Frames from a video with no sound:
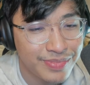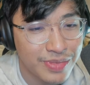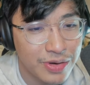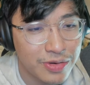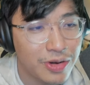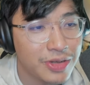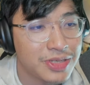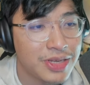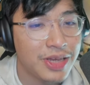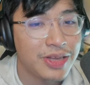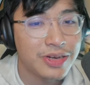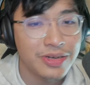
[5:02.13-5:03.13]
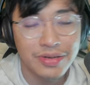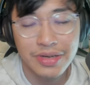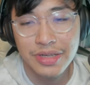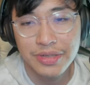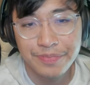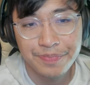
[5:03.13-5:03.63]
They're all saying
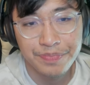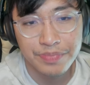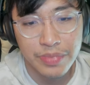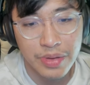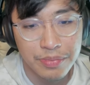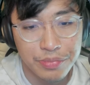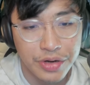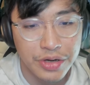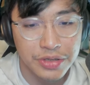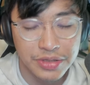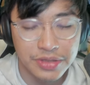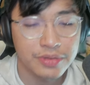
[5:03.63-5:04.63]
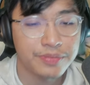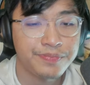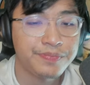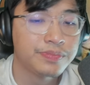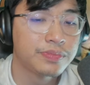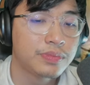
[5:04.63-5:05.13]
their prayers.
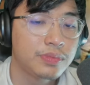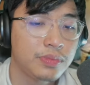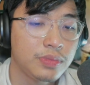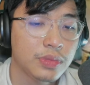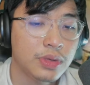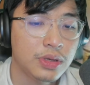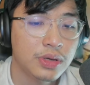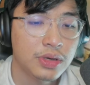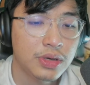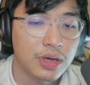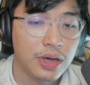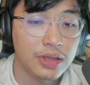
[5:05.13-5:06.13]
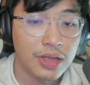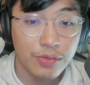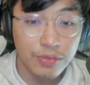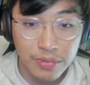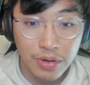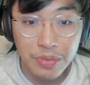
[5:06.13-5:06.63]
Along
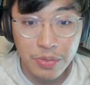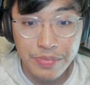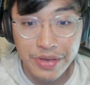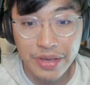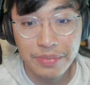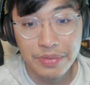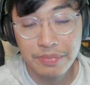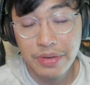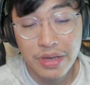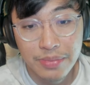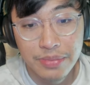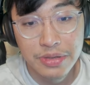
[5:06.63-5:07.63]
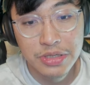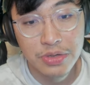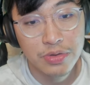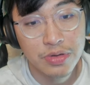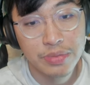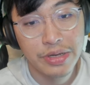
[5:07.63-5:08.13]
with Momo becoming the
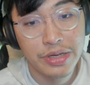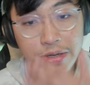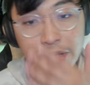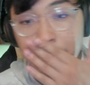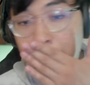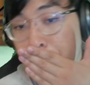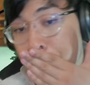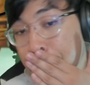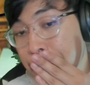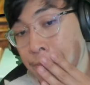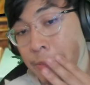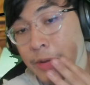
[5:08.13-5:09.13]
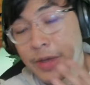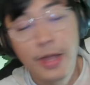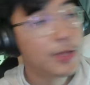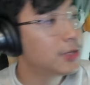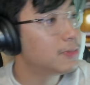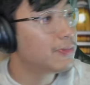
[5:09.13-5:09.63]
shogun, man.
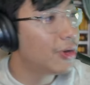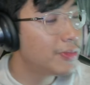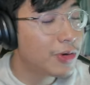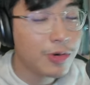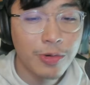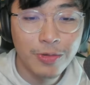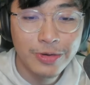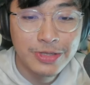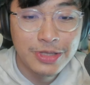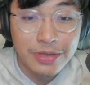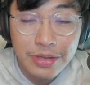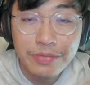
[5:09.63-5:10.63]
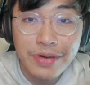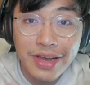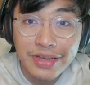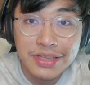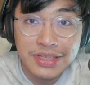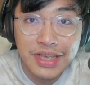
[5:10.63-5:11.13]
At least Momo is the
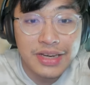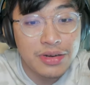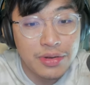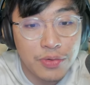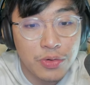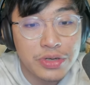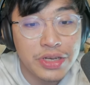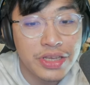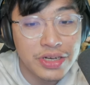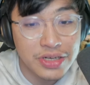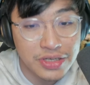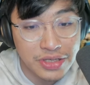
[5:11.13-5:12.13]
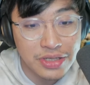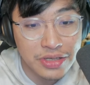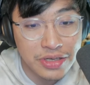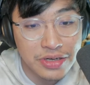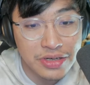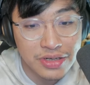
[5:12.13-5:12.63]
direct descendant of Odin here, still
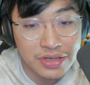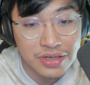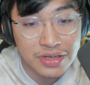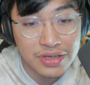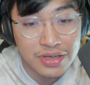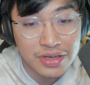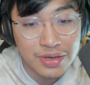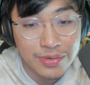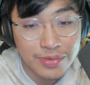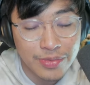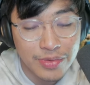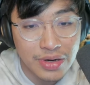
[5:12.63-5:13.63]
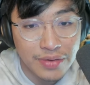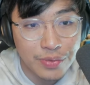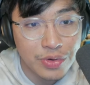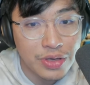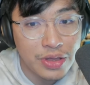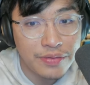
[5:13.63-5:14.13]
here.
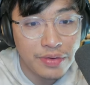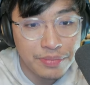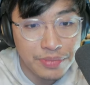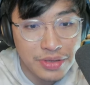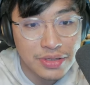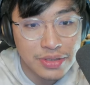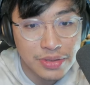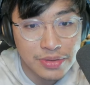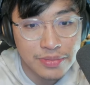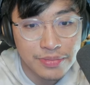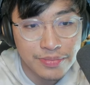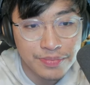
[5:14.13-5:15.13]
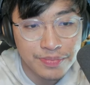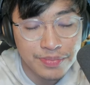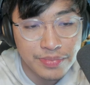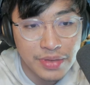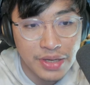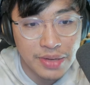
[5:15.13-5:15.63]
Everyone can live in peace.
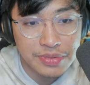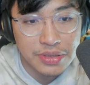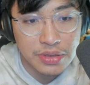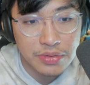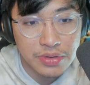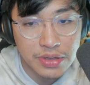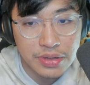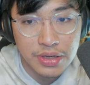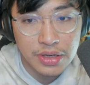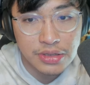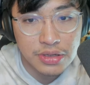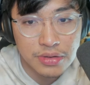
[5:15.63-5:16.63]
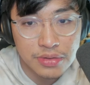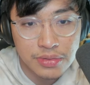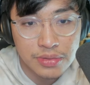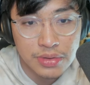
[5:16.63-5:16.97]
Absolutely, Denjiro.